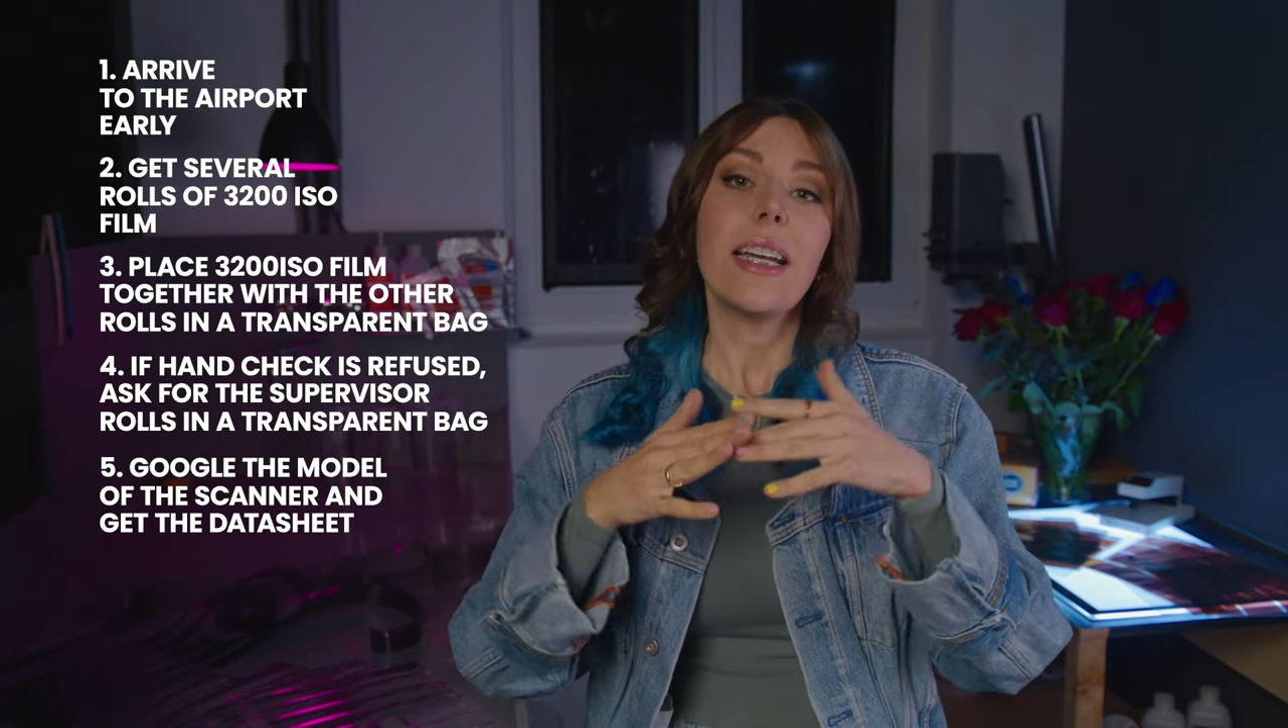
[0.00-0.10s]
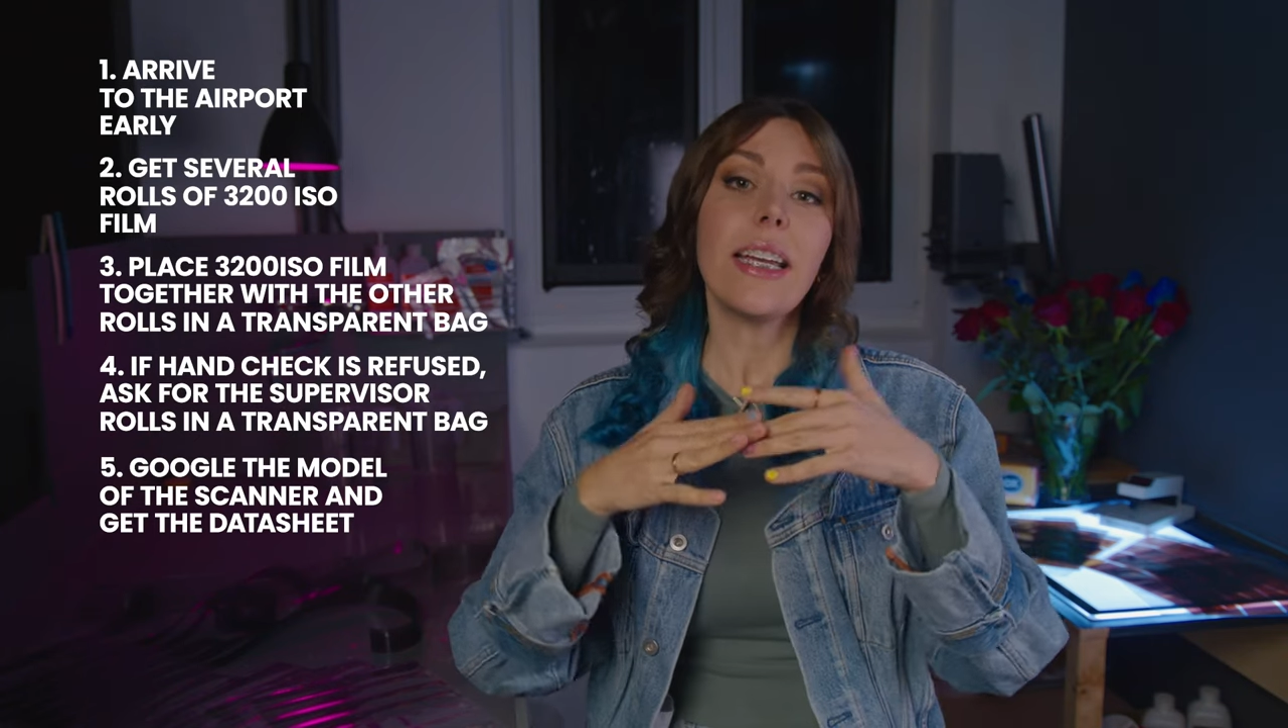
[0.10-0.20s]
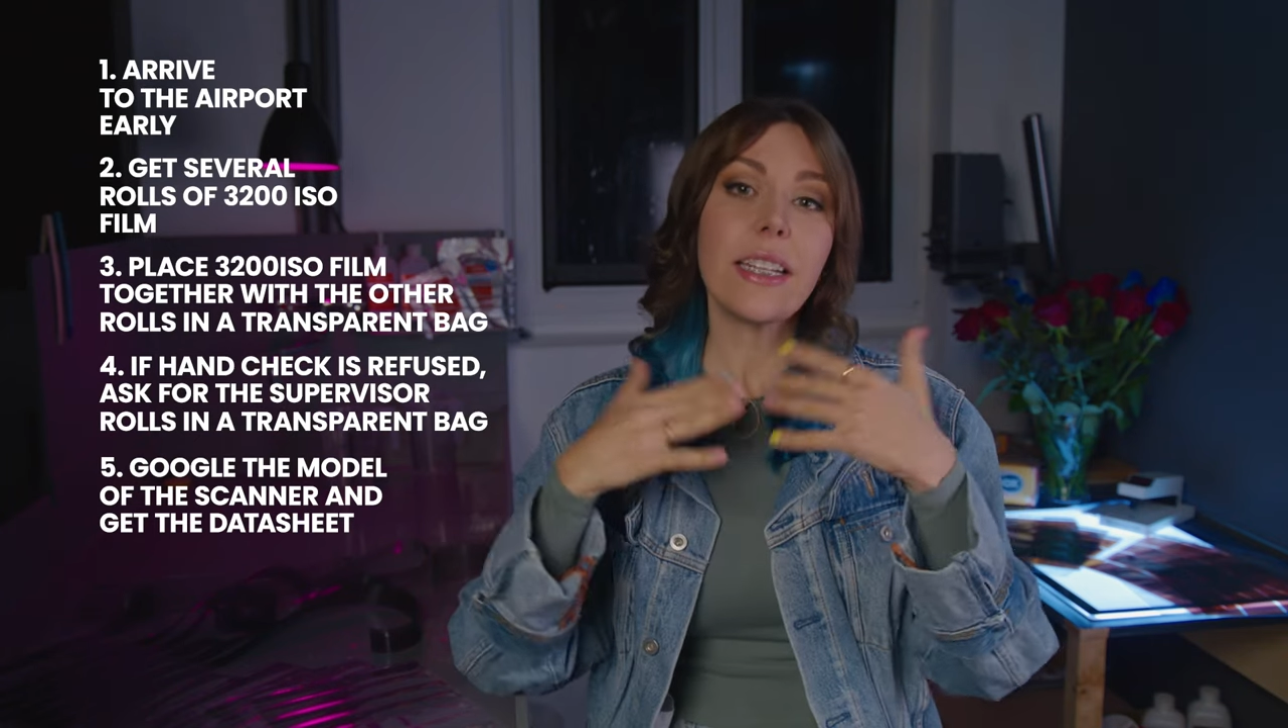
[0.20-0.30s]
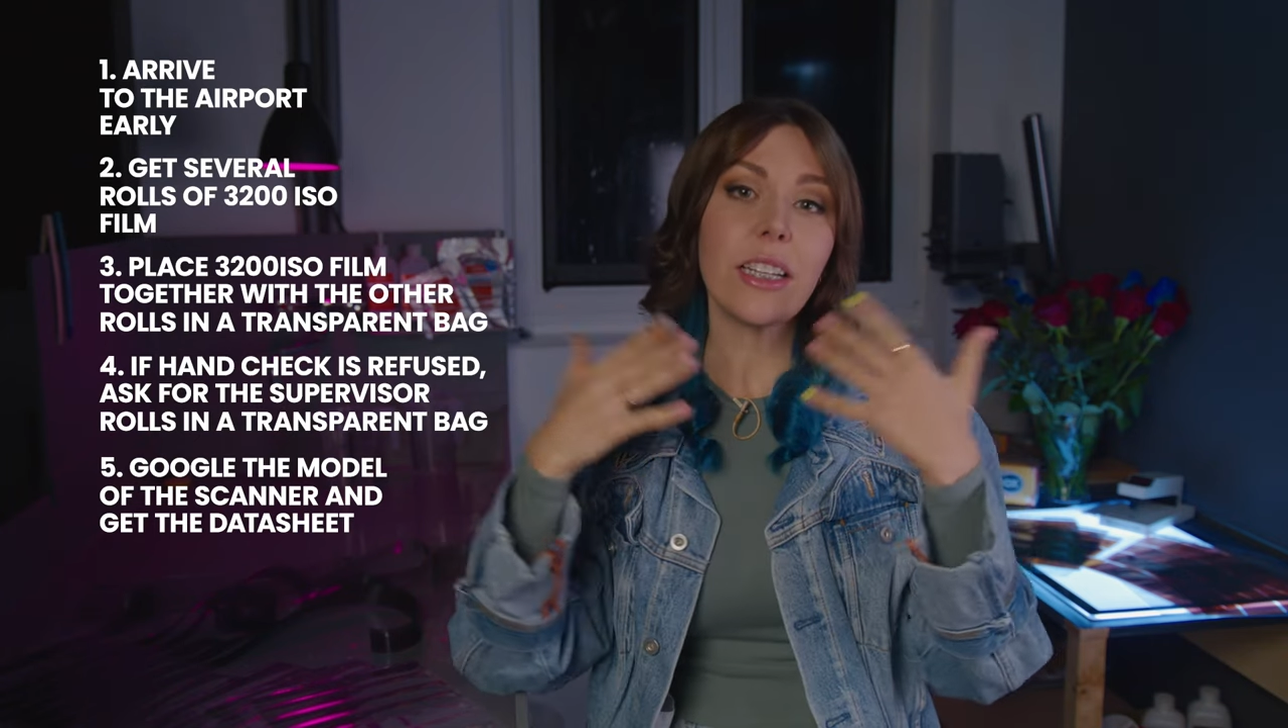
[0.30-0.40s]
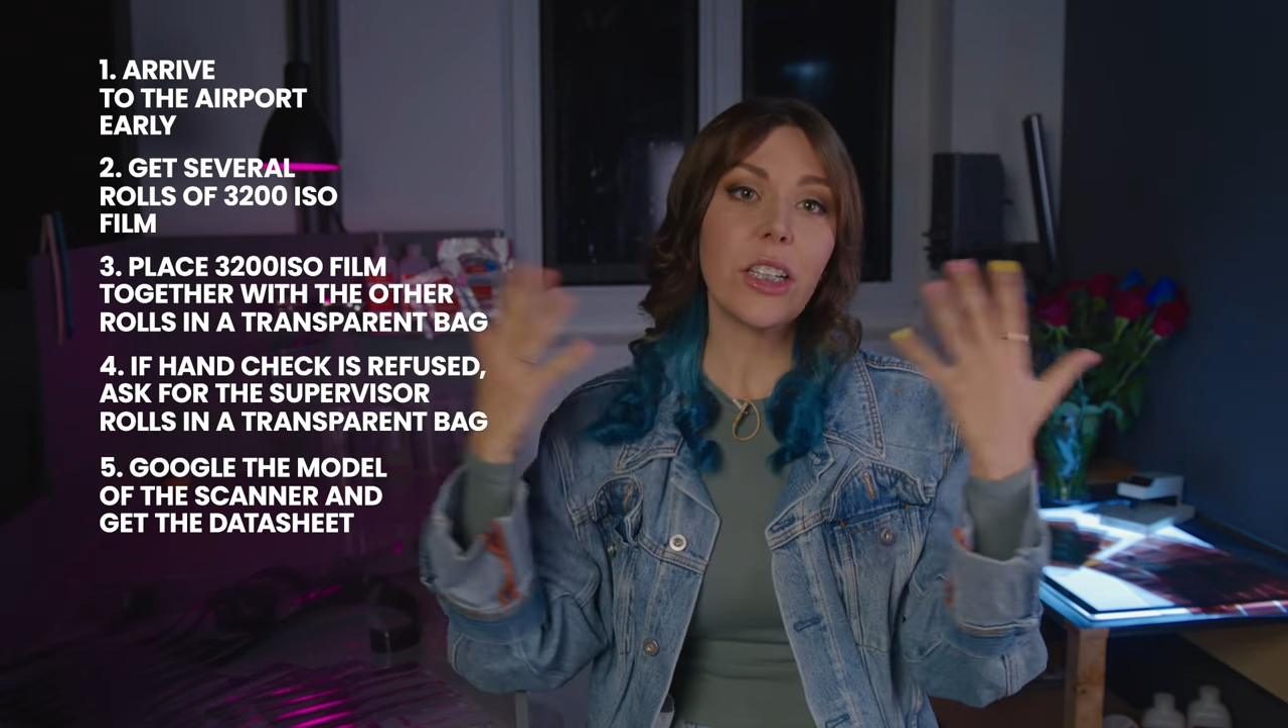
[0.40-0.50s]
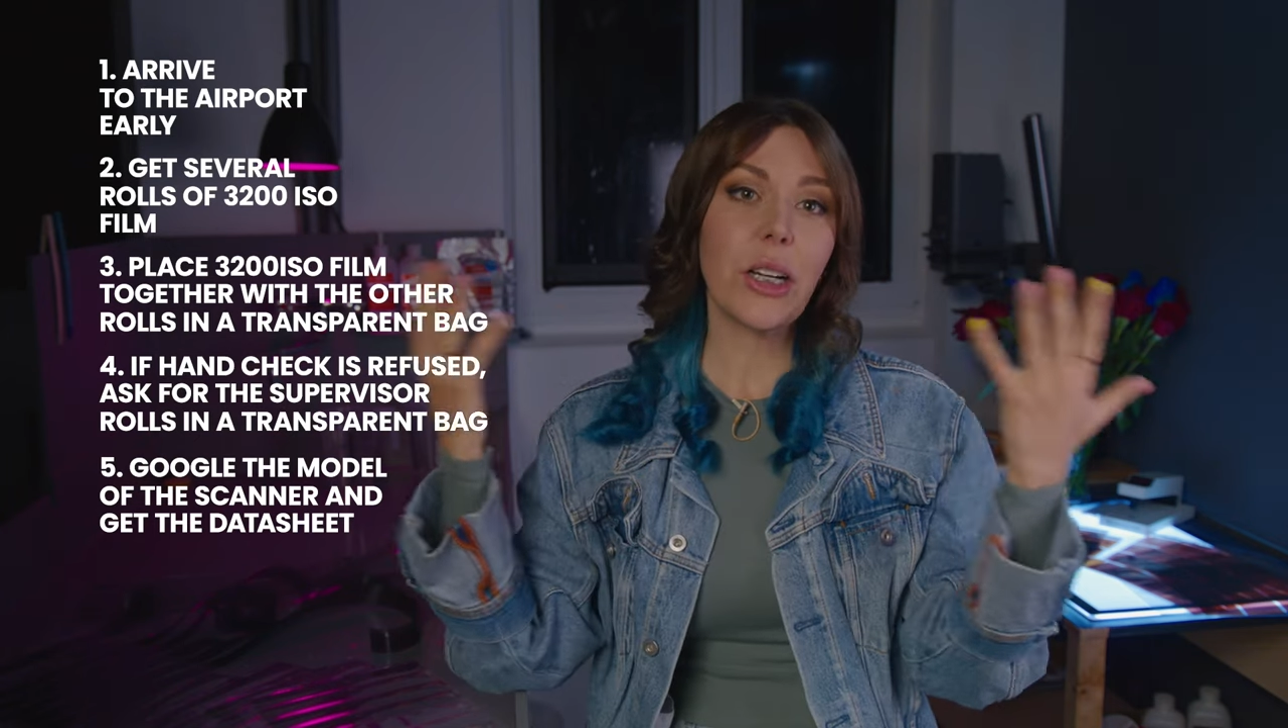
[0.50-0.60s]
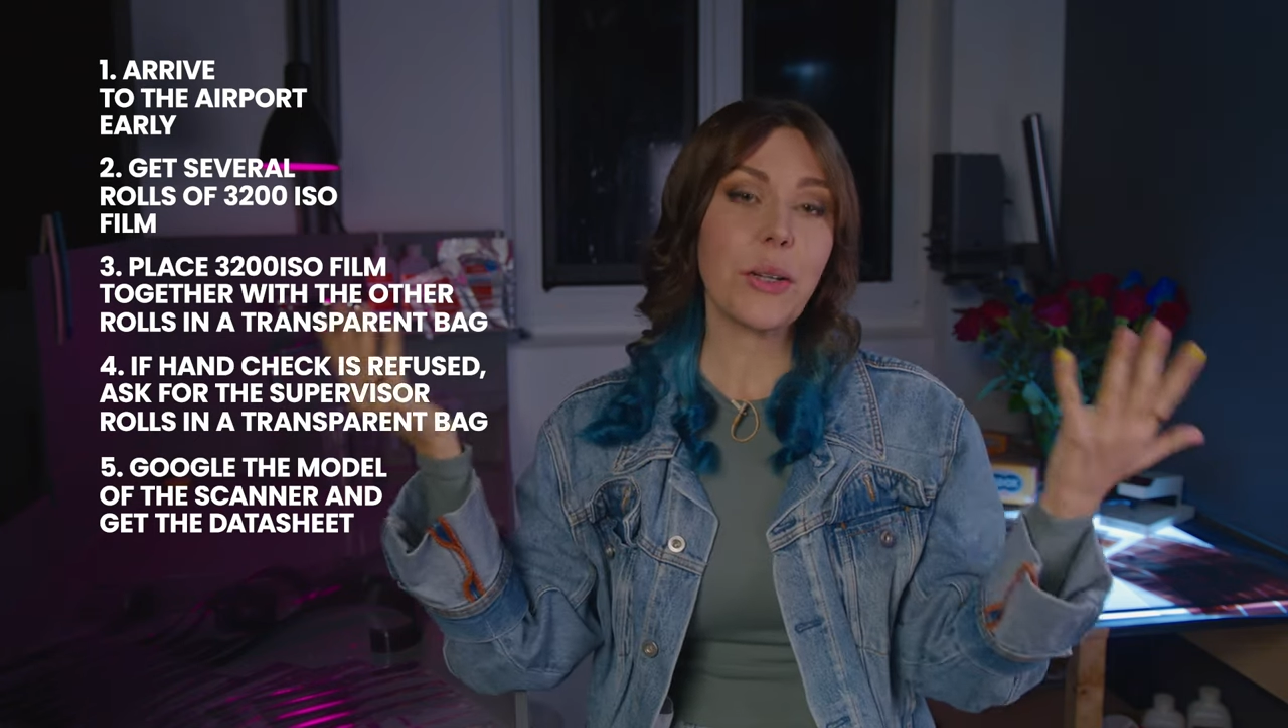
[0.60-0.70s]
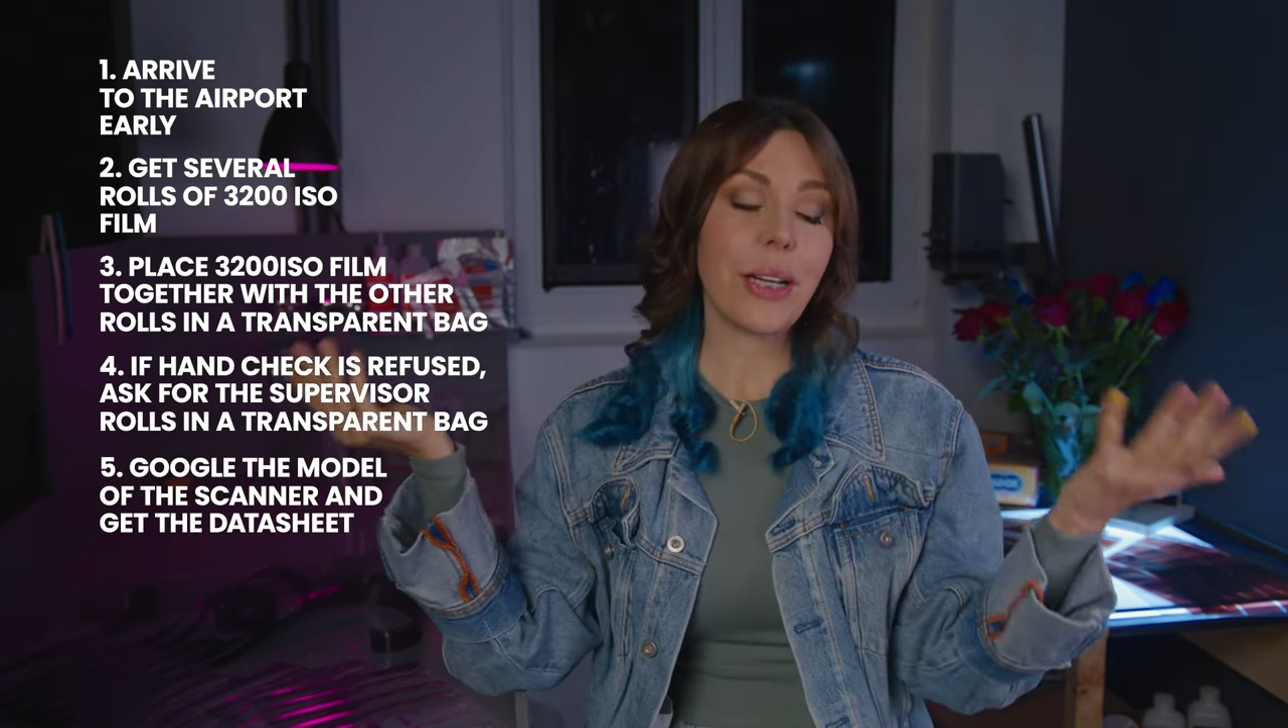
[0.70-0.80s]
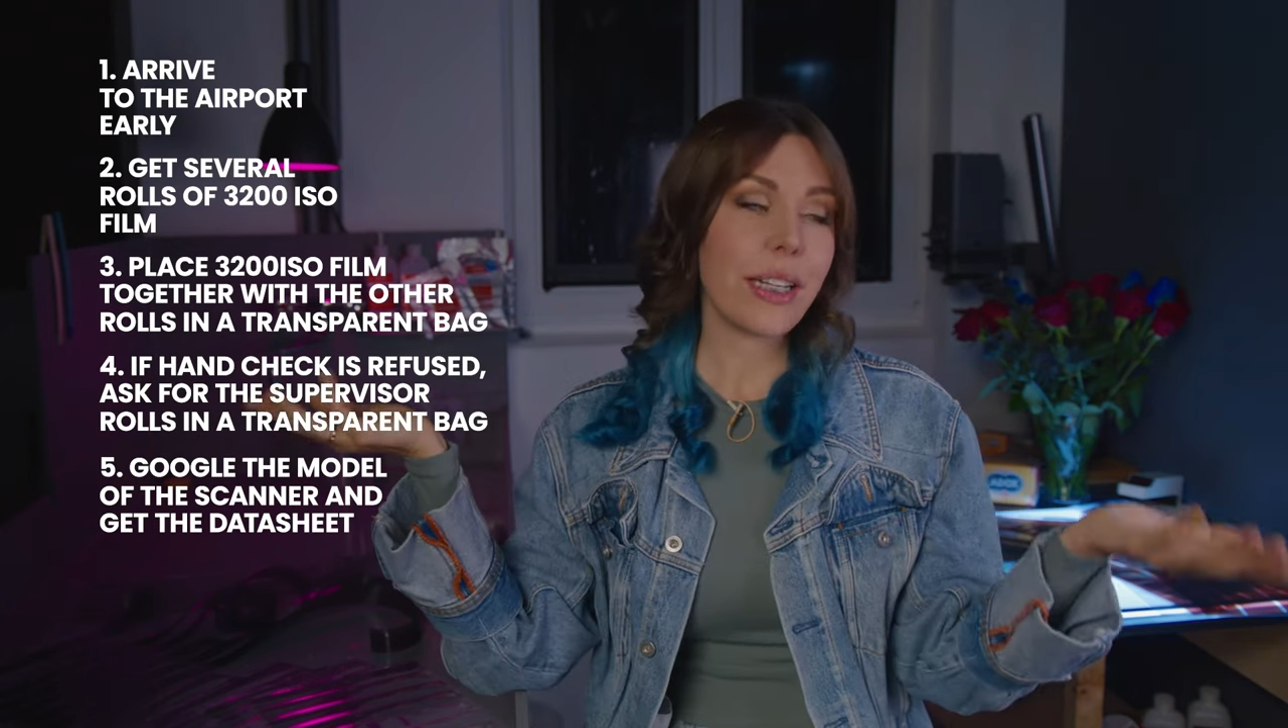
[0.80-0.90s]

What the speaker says: it can go